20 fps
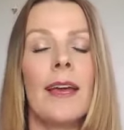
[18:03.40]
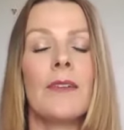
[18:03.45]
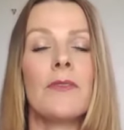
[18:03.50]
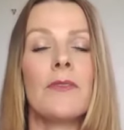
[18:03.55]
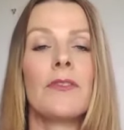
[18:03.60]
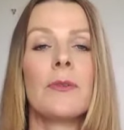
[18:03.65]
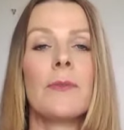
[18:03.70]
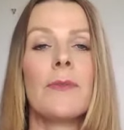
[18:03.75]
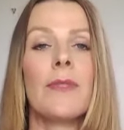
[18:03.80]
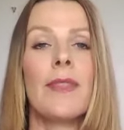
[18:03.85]

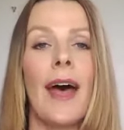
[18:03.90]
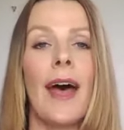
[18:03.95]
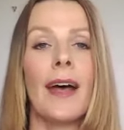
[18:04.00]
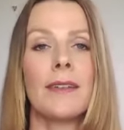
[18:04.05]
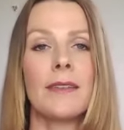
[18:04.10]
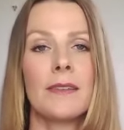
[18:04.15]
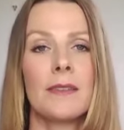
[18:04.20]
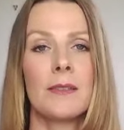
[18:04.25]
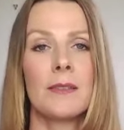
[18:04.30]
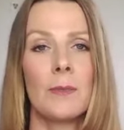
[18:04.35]
And from
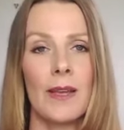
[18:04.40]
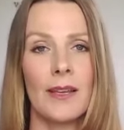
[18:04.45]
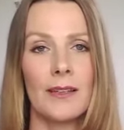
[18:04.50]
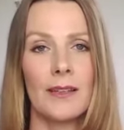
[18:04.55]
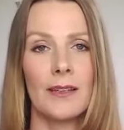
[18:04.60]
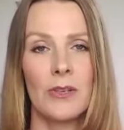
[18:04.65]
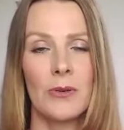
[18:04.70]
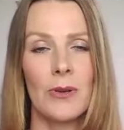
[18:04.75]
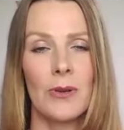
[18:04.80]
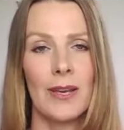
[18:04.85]
that
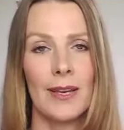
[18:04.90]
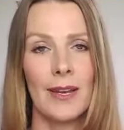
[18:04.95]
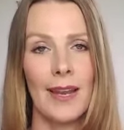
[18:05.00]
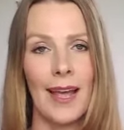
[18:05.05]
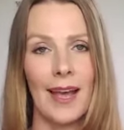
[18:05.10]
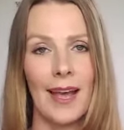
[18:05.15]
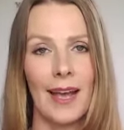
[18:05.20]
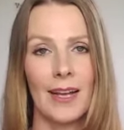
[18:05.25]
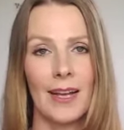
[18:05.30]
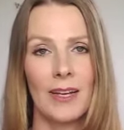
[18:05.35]
space, you can
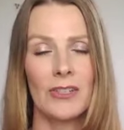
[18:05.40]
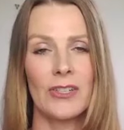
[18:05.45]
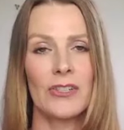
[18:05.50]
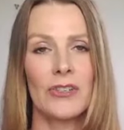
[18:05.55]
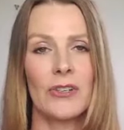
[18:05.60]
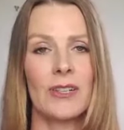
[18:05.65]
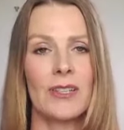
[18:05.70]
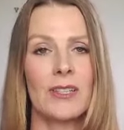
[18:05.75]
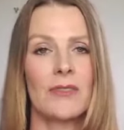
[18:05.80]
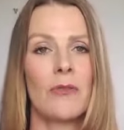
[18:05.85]
actually
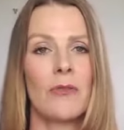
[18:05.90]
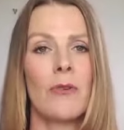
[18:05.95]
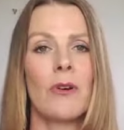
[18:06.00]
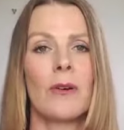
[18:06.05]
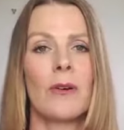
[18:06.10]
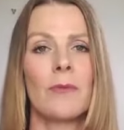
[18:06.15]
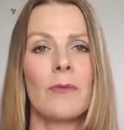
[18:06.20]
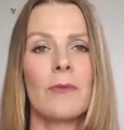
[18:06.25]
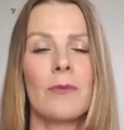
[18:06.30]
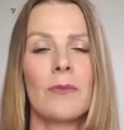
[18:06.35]

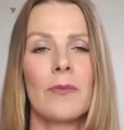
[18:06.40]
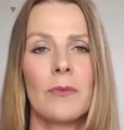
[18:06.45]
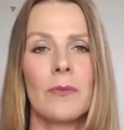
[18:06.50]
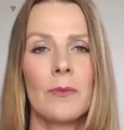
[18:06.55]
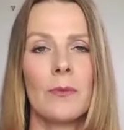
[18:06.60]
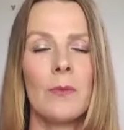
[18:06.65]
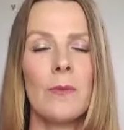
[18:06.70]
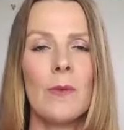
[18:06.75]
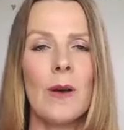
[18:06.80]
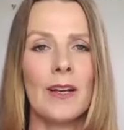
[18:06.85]
transform
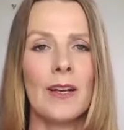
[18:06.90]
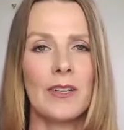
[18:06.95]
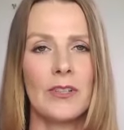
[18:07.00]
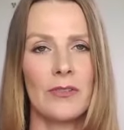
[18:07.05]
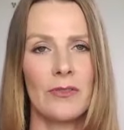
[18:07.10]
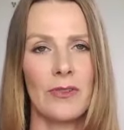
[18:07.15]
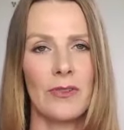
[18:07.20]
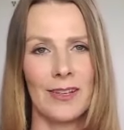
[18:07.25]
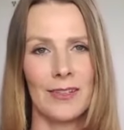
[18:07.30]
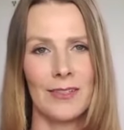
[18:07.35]

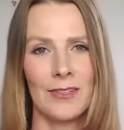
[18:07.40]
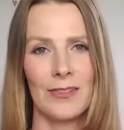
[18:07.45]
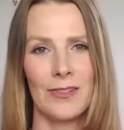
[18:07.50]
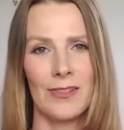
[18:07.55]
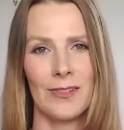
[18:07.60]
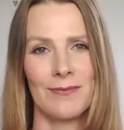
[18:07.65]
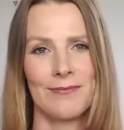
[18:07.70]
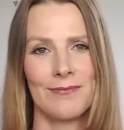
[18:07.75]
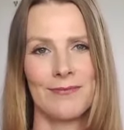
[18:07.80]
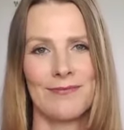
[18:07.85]
much faster,
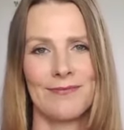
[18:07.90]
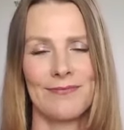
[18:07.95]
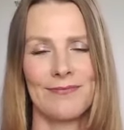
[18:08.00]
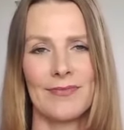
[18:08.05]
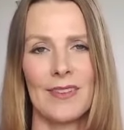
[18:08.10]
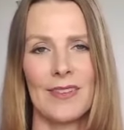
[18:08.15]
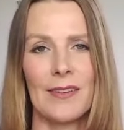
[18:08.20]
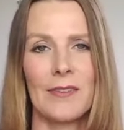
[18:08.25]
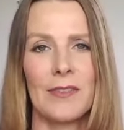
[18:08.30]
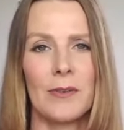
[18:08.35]

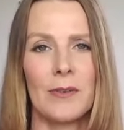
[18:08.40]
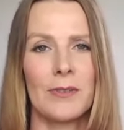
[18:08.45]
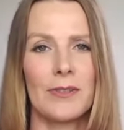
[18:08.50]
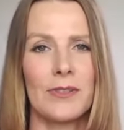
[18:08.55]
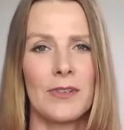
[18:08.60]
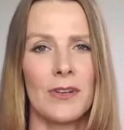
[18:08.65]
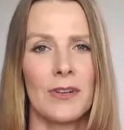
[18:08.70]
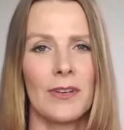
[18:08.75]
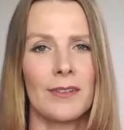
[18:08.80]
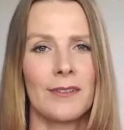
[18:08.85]
even though
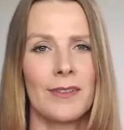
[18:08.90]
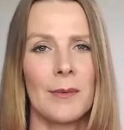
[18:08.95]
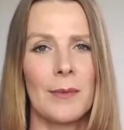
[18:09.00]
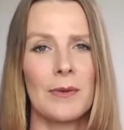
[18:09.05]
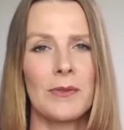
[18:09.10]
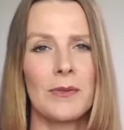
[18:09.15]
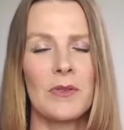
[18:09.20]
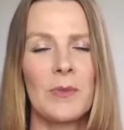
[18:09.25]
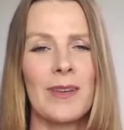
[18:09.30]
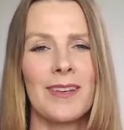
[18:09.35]
it's not
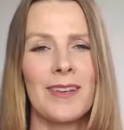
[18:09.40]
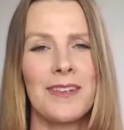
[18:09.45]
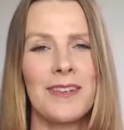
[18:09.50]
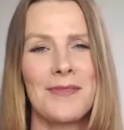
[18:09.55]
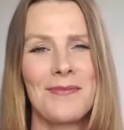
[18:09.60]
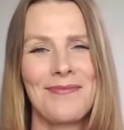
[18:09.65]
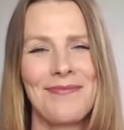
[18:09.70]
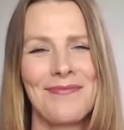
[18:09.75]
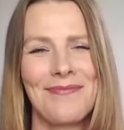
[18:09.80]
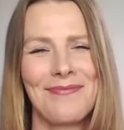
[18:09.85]
about speed.
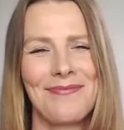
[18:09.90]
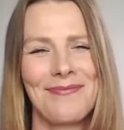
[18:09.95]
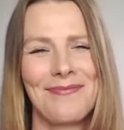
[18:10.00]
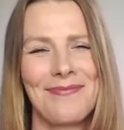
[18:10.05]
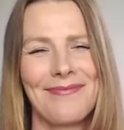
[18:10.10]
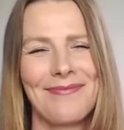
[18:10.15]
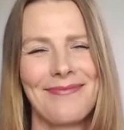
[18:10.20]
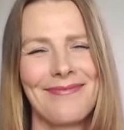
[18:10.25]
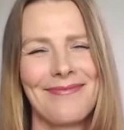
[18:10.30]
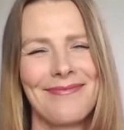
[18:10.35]

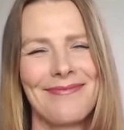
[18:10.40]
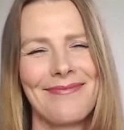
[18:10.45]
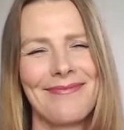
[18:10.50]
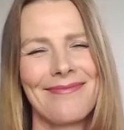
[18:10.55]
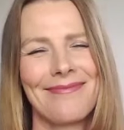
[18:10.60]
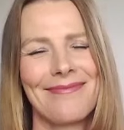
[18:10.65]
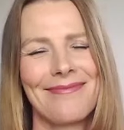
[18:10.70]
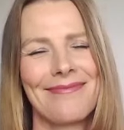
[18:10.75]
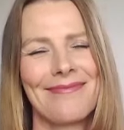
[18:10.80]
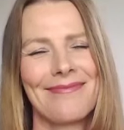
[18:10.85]
You
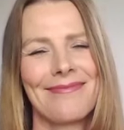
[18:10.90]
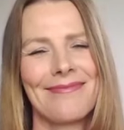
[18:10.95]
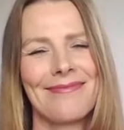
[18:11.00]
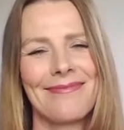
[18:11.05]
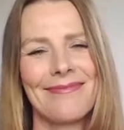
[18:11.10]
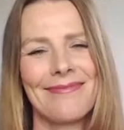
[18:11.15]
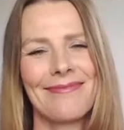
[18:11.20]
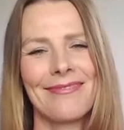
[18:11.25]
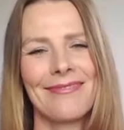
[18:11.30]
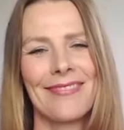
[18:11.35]

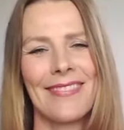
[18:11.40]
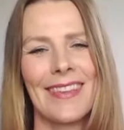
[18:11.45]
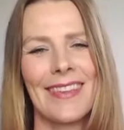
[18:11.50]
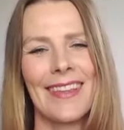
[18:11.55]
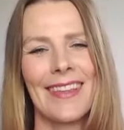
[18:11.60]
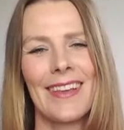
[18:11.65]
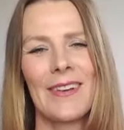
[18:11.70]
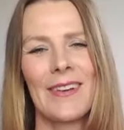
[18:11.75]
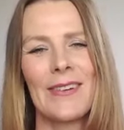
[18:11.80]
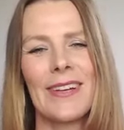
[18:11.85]

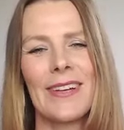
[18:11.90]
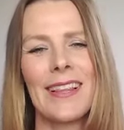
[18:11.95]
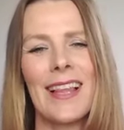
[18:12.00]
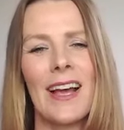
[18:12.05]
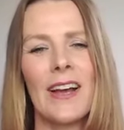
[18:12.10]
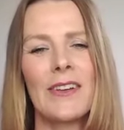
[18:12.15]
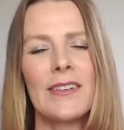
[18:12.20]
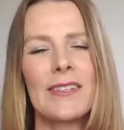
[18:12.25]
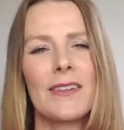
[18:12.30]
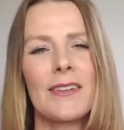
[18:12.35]

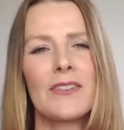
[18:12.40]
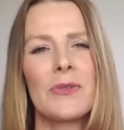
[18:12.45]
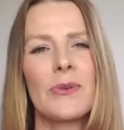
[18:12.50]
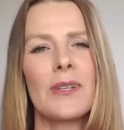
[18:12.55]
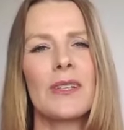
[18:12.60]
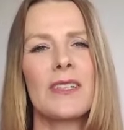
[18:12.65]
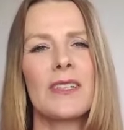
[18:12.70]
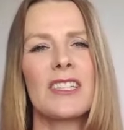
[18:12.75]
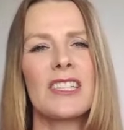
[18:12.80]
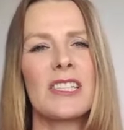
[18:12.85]
allow yourself
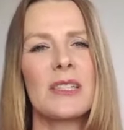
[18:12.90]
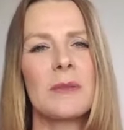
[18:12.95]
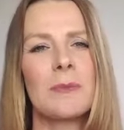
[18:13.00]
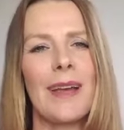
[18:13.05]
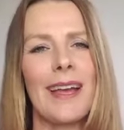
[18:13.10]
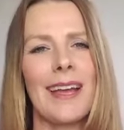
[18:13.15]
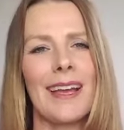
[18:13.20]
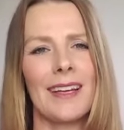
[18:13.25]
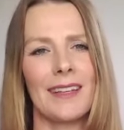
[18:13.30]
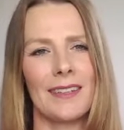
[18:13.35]
to
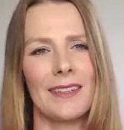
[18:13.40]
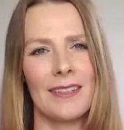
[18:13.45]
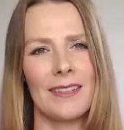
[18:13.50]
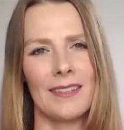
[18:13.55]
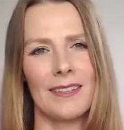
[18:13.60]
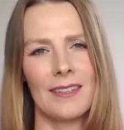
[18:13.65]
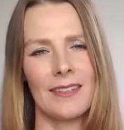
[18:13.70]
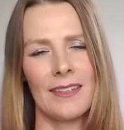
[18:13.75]
expand.